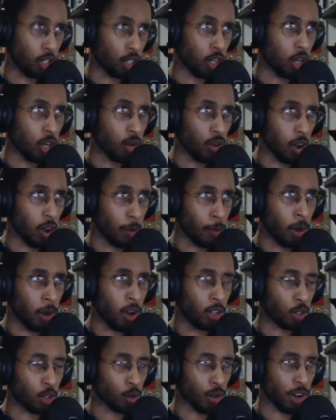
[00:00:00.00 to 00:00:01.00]
The show up
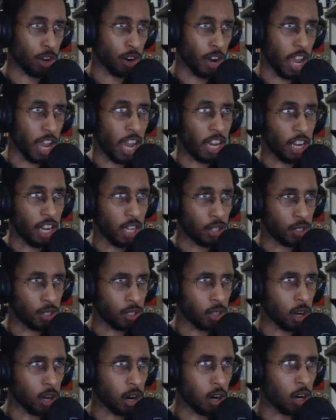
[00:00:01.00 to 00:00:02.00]
on Twitter at
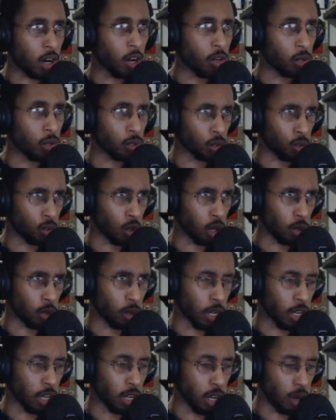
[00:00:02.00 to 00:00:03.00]
NTR
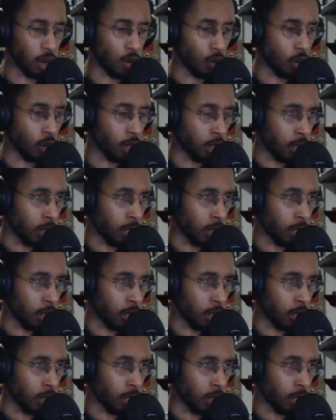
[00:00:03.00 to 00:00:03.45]
Radio.